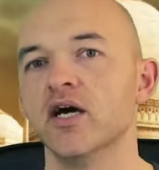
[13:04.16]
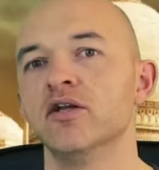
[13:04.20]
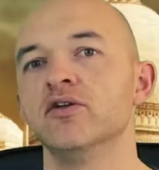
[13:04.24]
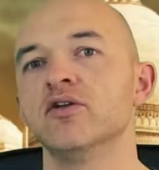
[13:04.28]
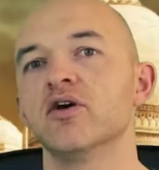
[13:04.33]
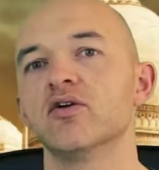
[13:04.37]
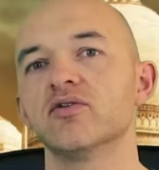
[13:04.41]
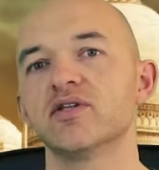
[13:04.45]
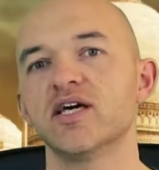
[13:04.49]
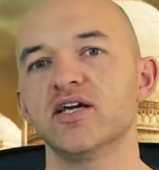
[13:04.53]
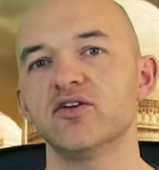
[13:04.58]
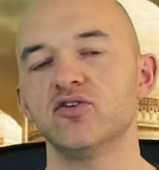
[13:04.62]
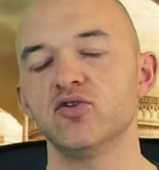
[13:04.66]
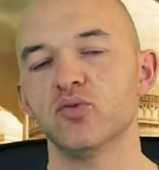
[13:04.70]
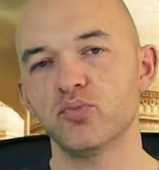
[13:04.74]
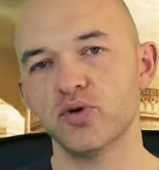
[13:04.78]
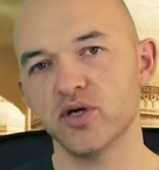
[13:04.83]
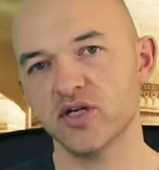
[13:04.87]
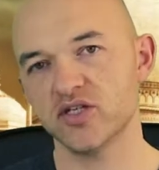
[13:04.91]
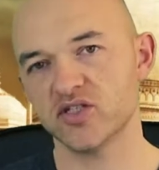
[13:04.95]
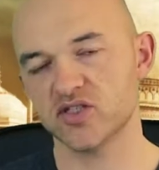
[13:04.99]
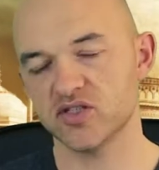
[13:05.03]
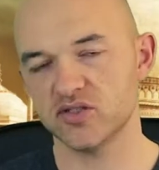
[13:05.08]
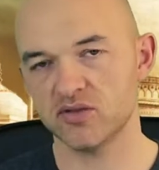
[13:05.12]
and know that your
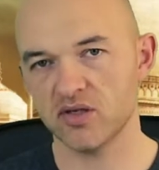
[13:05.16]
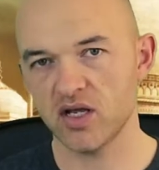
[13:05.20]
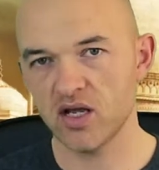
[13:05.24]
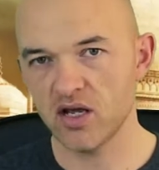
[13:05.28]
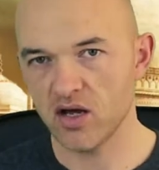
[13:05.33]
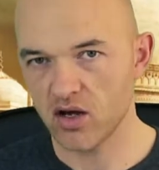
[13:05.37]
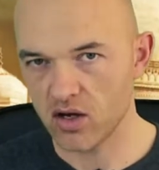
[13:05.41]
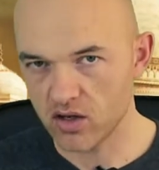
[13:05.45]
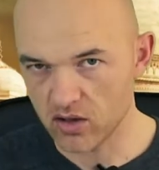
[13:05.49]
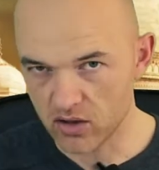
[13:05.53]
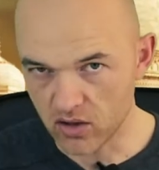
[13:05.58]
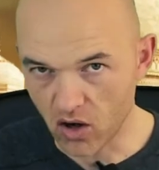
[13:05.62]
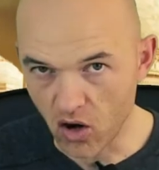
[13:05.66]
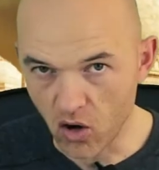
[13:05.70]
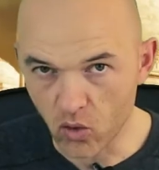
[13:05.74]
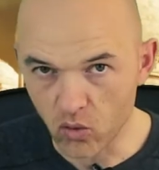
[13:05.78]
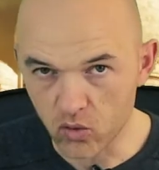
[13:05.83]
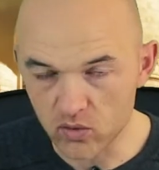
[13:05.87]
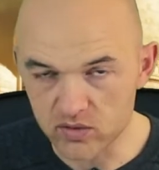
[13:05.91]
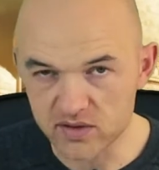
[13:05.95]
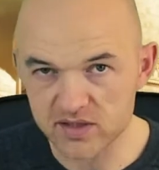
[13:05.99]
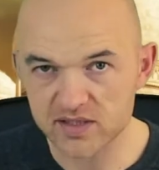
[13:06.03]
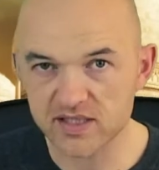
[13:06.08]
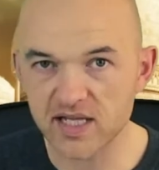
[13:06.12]
person
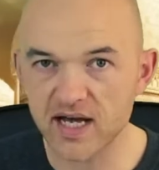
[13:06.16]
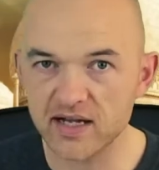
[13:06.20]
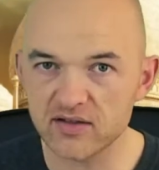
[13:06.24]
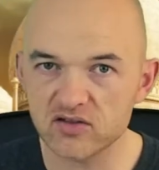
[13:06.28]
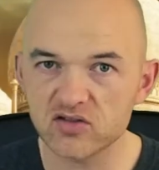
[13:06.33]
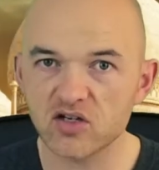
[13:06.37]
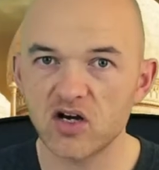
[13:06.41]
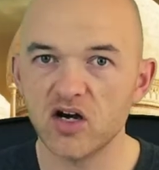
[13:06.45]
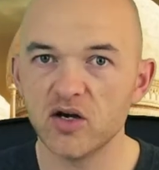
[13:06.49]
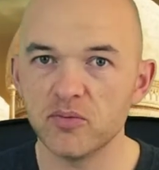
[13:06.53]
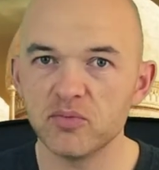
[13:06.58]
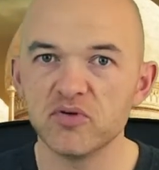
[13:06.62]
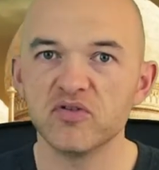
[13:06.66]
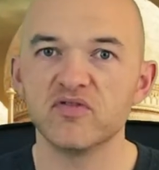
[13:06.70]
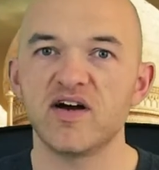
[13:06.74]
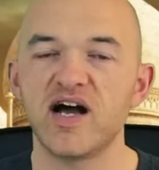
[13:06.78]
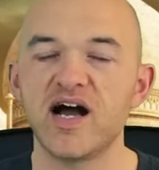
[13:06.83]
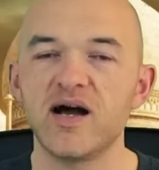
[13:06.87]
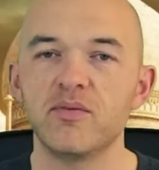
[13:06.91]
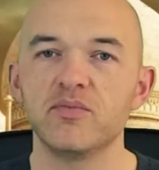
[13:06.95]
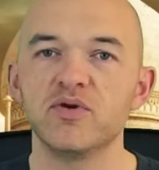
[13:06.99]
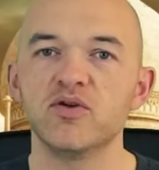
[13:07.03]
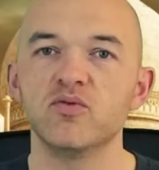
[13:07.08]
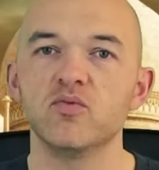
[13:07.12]
owns that type of
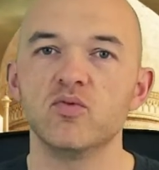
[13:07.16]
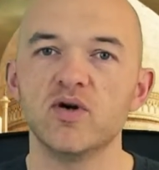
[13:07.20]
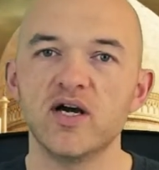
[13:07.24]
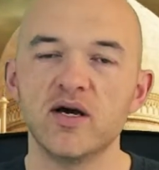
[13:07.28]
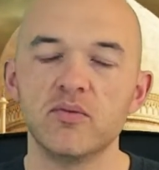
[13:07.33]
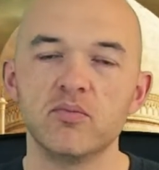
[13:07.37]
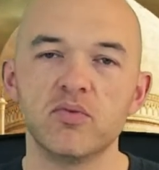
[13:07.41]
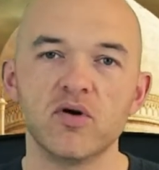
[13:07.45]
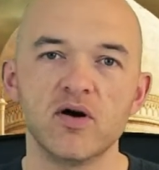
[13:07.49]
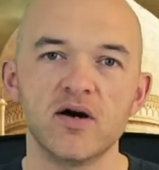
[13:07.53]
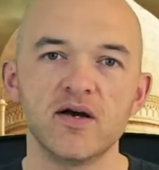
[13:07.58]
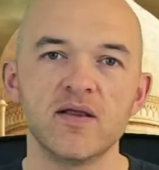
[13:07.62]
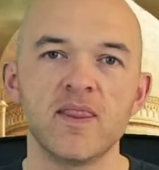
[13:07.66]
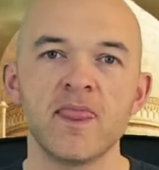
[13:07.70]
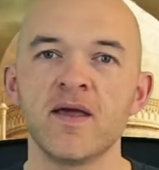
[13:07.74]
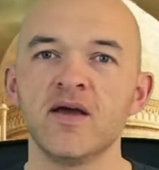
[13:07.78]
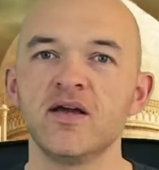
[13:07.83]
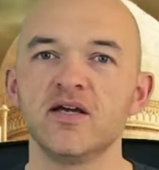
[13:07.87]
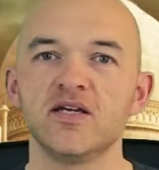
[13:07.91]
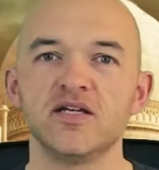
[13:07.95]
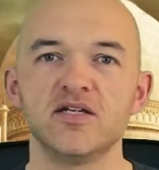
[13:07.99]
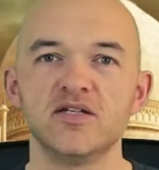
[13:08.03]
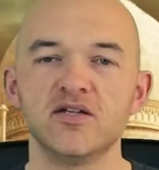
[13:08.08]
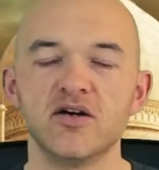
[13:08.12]
habit whereby,
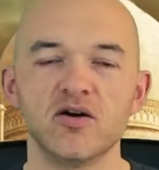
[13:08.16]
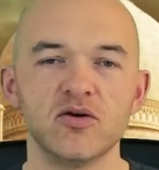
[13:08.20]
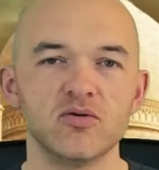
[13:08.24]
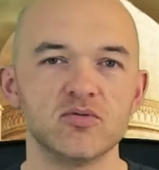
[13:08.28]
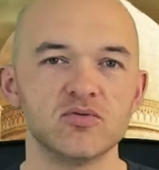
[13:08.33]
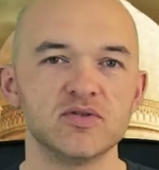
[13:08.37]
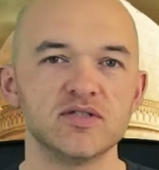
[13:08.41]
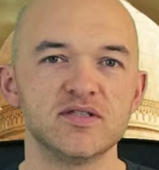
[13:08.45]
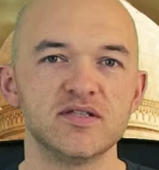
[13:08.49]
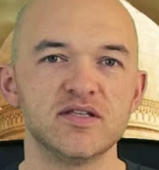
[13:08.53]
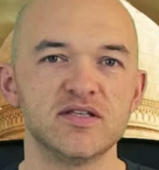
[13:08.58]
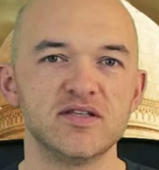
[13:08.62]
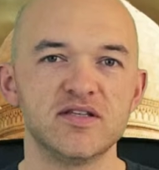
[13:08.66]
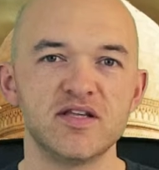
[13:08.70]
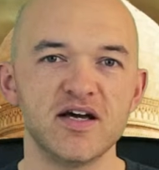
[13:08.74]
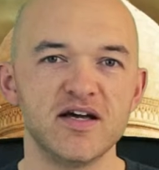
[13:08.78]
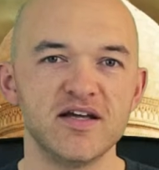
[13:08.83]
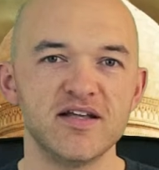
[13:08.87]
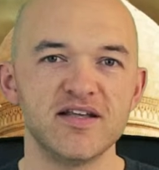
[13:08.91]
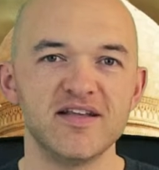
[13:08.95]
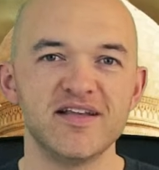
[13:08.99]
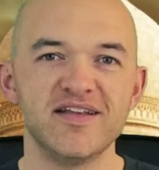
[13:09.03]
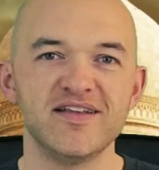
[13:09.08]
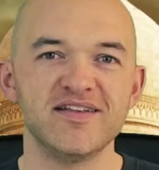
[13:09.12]

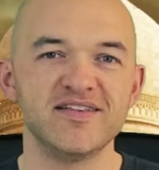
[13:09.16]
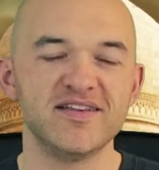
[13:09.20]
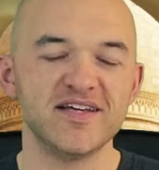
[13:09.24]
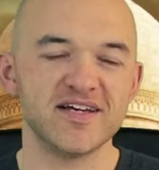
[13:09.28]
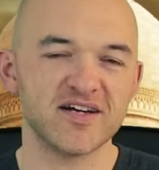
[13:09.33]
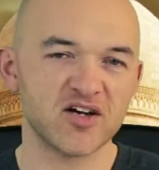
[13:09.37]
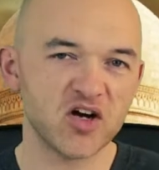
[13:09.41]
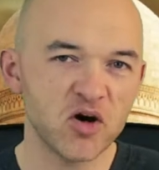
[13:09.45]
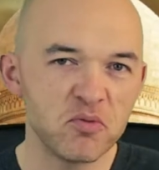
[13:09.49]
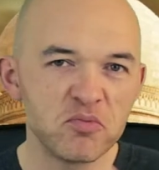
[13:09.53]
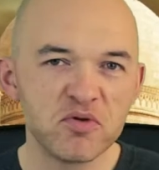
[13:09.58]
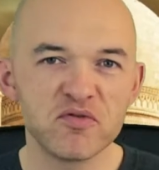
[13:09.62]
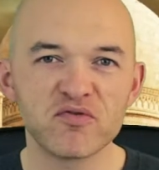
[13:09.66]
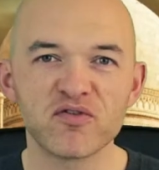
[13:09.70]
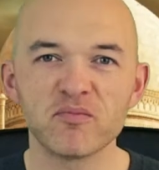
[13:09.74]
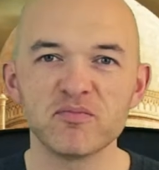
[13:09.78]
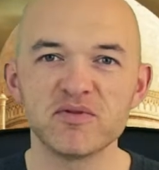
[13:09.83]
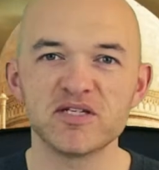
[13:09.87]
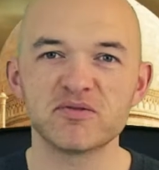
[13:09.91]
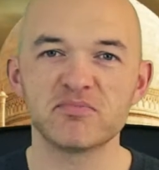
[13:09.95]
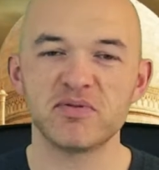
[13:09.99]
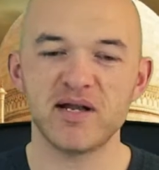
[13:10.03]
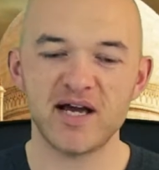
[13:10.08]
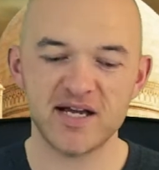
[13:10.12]
they're coming from
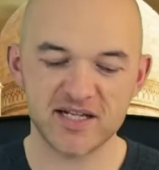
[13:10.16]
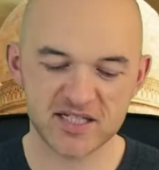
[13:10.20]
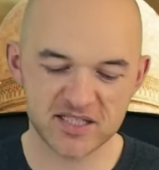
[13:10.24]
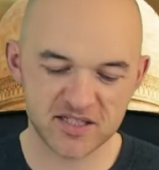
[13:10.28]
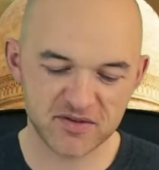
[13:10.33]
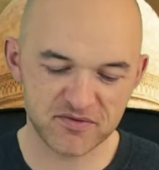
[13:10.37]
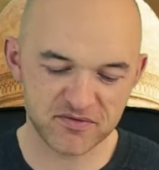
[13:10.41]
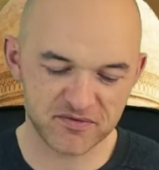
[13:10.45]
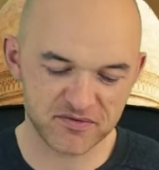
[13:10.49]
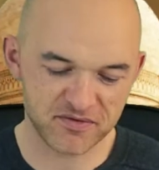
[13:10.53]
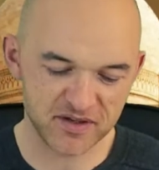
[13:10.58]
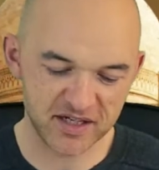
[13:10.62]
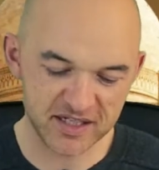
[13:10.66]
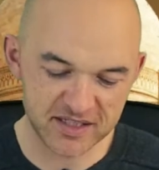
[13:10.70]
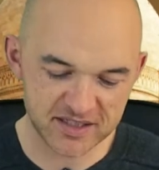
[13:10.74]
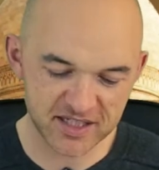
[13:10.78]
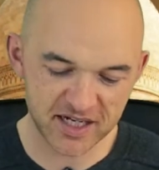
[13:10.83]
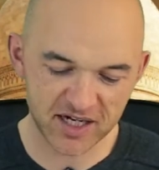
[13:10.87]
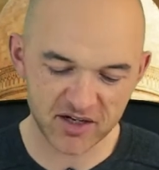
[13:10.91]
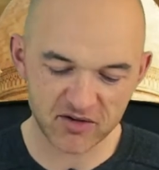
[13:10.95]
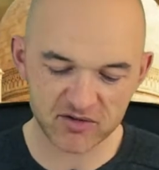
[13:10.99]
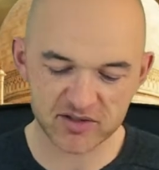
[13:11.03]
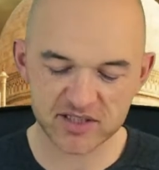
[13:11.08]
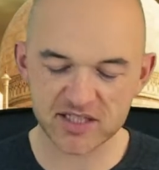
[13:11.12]
this place of
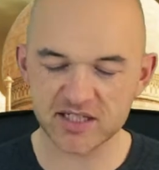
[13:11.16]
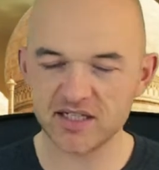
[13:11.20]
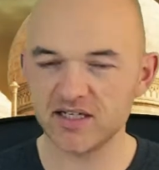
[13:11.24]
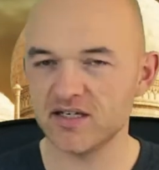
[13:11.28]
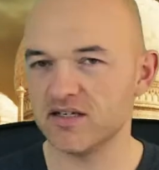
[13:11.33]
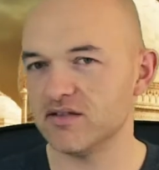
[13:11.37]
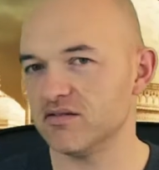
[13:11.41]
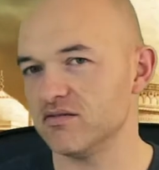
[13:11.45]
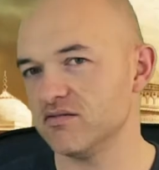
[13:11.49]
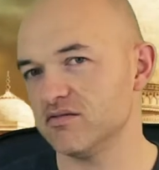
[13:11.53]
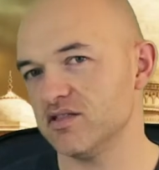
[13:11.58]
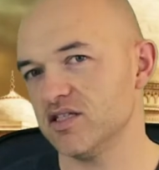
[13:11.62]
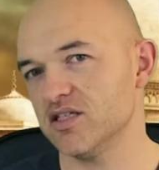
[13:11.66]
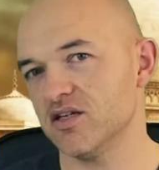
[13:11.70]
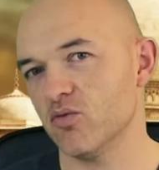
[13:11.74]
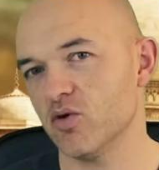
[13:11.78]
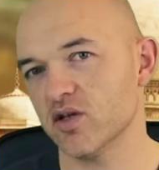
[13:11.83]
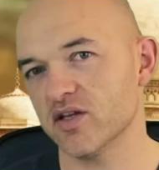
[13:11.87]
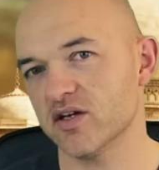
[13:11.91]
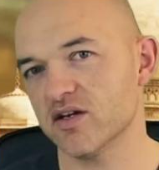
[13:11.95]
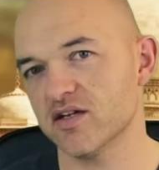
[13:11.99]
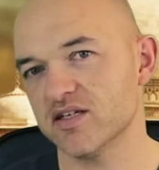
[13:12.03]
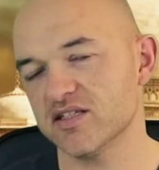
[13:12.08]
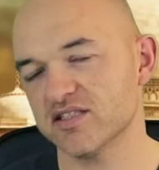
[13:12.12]
integrity, and,
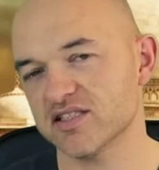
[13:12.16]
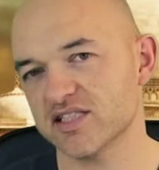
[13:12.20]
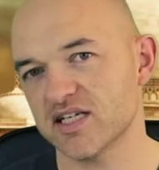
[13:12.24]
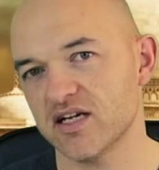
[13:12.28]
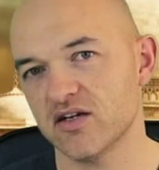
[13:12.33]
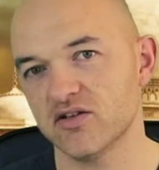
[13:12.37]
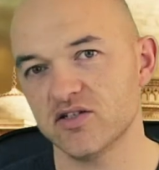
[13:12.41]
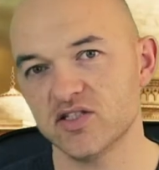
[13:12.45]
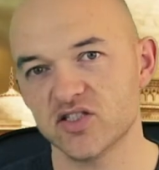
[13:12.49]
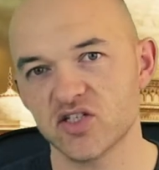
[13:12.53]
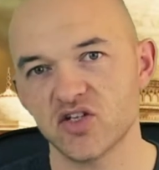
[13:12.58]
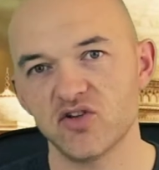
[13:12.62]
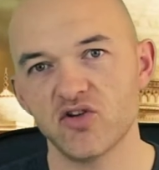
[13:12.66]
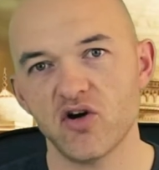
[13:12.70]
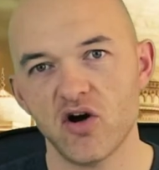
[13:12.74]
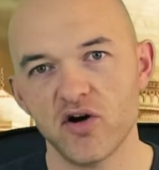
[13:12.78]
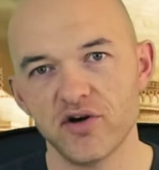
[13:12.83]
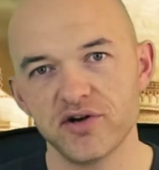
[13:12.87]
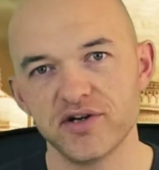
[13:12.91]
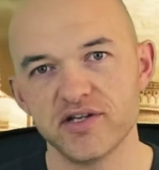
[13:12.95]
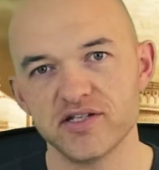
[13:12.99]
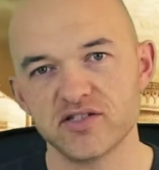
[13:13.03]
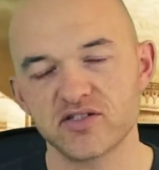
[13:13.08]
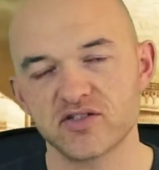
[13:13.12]
what they're going to sell is an
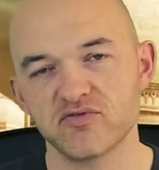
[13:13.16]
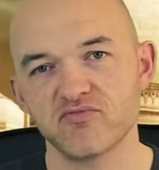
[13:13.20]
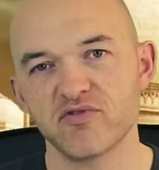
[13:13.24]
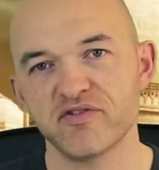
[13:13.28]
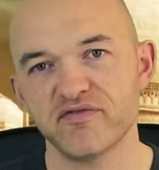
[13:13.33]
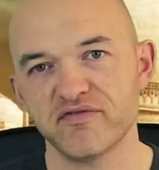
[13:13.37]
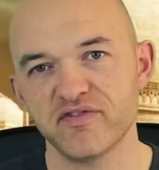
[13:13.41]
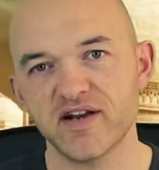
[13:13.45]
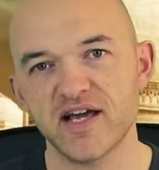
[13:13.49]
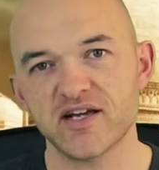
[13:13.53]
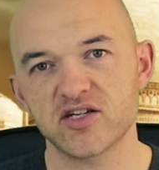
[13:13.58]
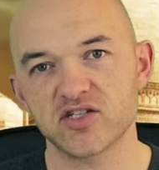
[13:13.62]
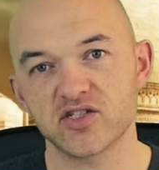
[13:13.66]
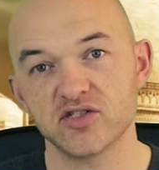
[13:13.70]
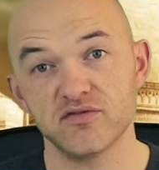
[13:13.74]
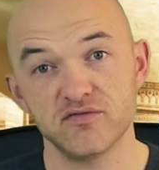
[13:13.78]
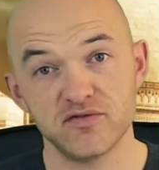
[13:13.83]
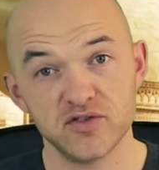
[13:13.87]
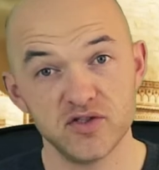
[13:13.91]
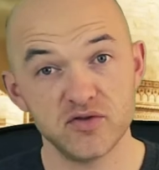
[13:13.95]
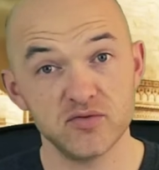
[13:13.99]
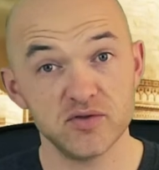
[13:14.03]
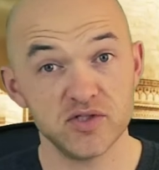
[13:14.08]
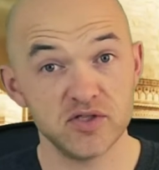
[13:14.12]
honest reflection
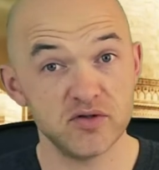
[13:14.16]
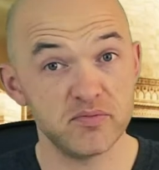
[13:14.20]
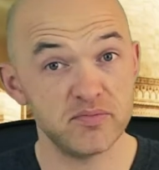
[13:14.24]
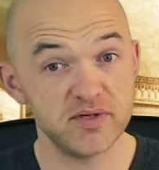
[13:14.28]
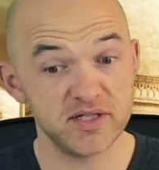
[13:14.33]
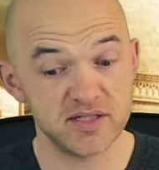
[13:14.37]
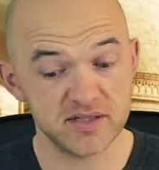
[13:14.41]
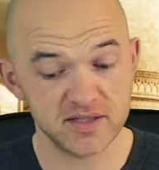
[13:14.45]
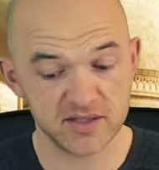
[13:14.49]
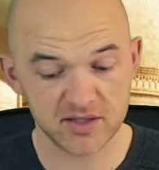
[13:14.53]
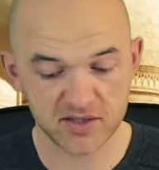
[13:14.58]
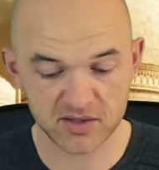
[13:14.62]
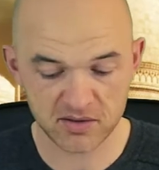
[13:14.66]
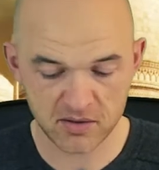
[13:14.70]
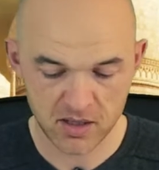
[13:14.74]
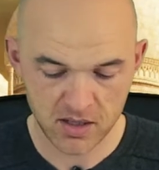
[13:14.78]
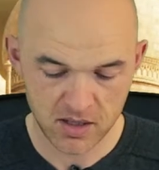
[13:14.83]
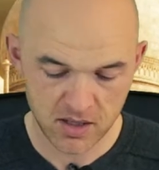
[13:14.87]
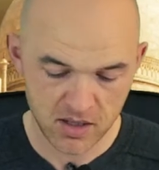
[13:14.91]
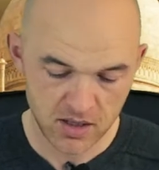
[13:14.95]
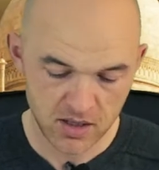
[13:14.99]
of you and your business.